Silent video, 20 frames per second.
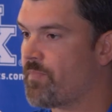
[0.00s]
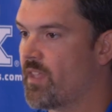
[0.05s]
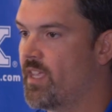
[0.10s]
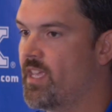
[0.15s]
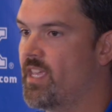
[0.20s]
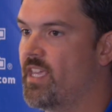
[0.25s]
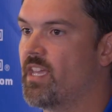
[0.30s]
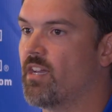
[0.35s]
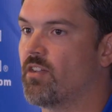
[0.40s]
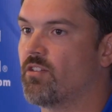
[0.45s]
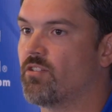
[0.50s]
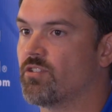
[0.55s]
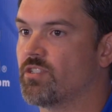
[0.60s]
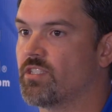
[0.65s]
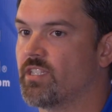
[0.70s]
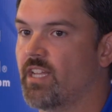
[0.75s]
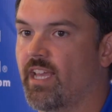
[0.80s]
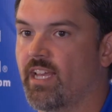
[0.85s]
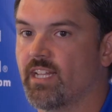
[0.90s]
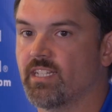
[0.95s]
He
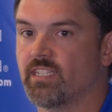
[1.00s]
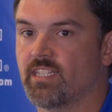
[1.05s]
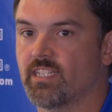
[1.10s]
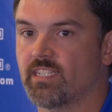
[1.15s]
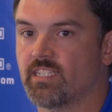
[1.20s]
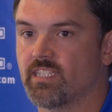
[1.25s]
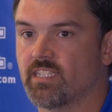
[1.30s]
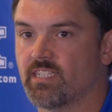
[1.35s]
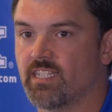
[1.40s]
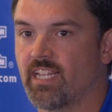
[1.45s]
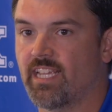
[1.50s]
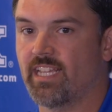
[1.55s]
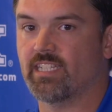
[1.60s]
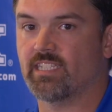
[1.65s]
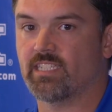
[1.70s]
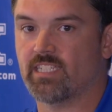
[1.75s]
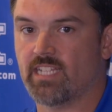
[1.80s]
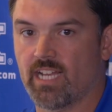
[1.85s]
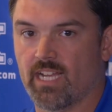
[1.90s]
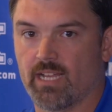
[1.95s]
understands this is
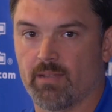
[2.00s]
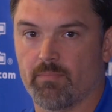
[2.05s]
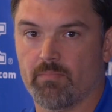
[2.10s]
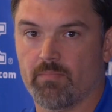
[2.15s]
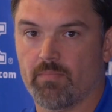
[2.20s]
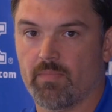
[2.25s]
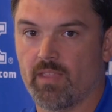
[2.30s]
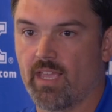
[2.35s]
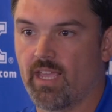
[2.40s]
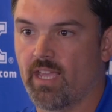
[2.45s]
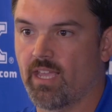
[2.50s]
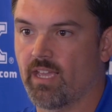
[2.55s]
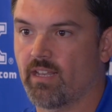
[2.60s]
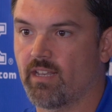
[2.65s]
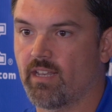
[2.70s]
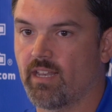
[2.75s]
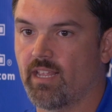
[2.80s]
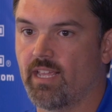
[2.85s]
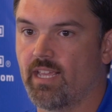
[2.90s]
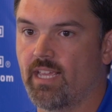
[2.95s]
his time,
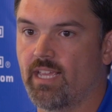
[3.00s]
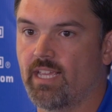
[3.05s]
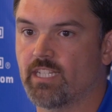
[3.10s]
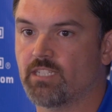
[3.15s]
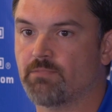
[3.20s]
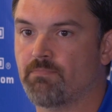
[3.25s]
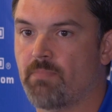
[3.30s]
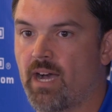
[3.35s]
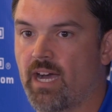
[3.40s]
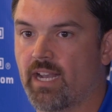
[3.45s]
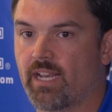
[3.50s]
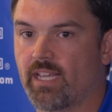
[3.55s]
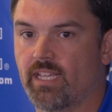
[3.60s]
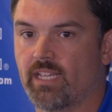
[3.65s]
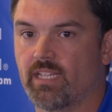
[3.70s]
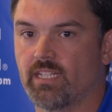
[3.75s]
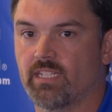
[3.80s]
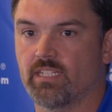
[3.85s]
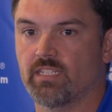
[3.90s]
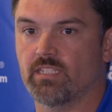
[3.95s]
and his
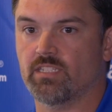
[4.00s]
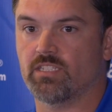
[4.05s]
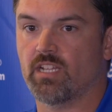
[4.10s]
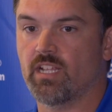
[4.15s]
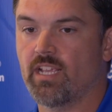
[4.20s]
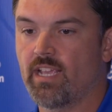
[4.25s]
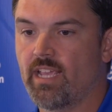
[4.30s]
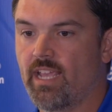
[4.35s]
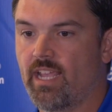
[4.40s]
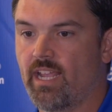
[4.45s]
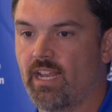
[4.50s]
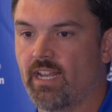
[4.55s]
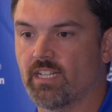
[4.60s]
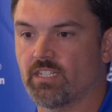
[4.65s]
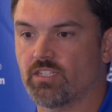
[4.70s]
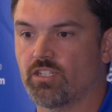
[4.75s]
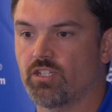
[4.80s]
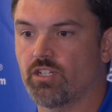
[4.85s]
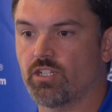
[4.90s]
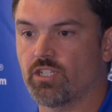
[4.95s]
body is in
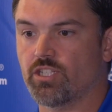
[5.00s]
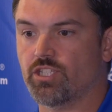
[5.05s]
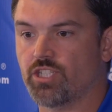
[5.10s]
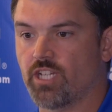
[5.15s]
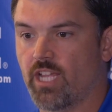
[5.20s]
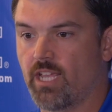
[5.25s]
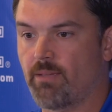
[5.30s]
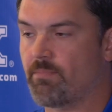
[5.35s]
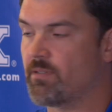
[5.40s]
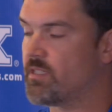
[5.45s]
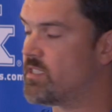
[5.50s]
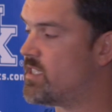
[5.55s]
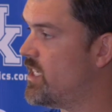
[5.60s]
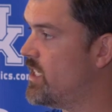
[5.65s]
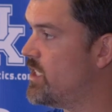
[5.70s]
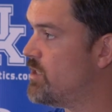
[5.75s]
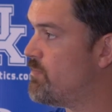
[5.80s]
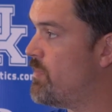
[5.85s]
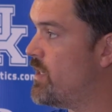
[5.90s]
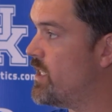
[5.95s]
as good a shape as
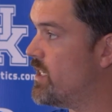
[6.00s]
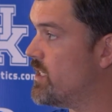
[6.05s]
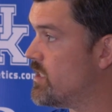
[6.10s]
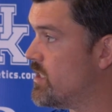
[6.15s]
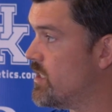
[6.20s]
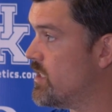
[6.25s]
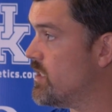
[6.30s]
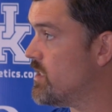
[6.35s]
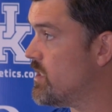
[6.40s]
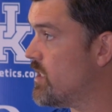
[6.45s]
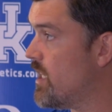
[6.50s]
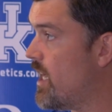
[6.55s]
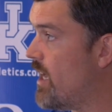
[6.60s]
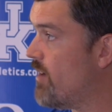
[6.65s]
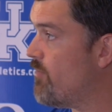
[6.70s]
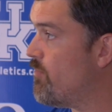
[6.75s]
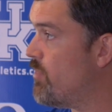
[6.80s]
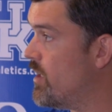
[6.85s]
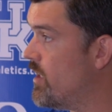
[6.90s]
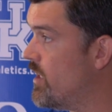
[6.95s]
he's been since
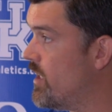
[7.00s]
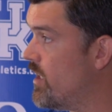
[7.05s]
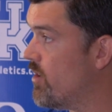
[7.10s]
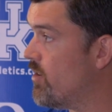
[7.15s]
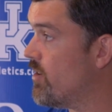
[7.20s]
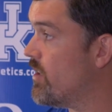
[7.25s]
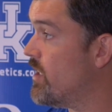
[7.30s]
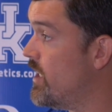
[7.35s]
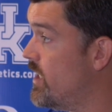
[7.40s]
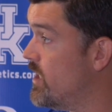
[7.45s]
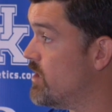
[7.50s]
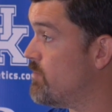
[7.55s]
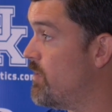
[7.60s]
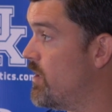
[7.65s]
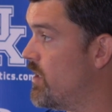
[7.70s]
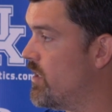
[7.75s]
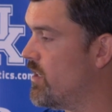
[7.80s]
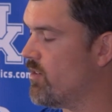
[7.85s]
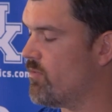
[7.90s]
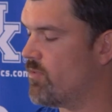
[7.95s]
I've been here and he's
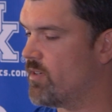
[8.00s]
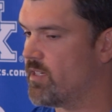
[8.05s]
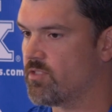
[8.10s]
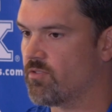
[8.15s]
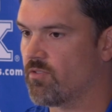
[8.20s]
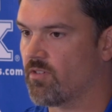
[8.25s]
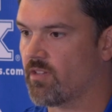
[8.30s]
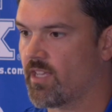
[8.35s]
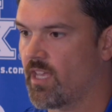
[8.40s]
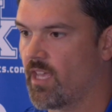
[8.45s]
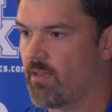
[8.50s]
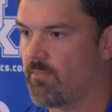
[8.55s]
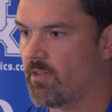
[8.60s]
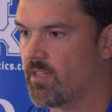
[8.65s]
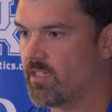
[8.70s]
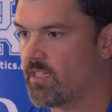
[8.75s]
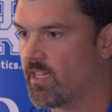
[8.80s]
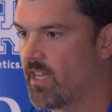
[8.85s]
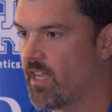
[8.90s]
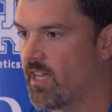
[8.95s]
been here. We sort of came
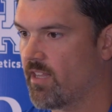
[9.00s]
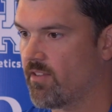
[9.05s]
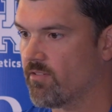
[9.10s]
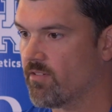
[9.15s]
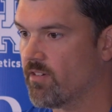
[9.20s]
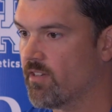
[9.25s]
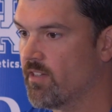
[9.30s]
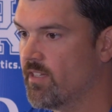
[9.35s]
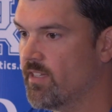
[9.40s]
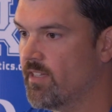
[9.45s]
in together.